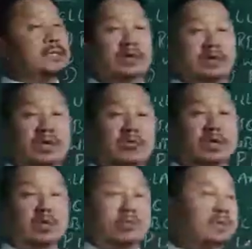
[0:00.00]
the
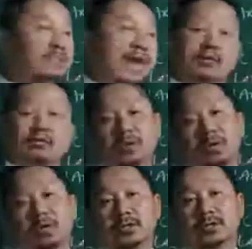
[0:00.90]
hemoglobin back to the
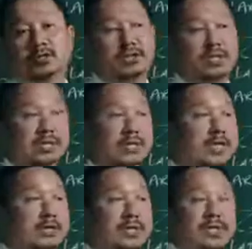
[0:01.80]
lungs. So this is
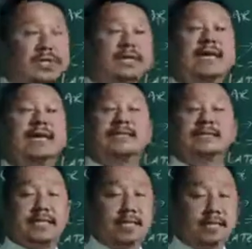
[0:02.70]
how it is
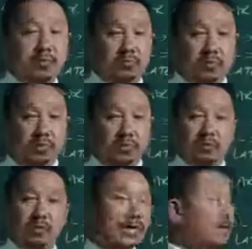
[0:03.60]
sent out.
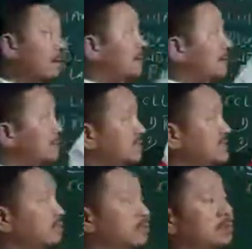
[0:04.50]
Okay, and this
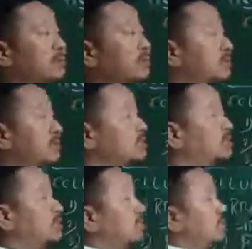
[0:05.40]
hemoglobin is
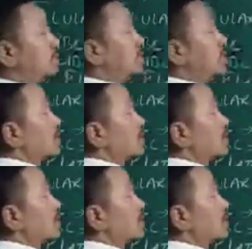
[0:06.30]
further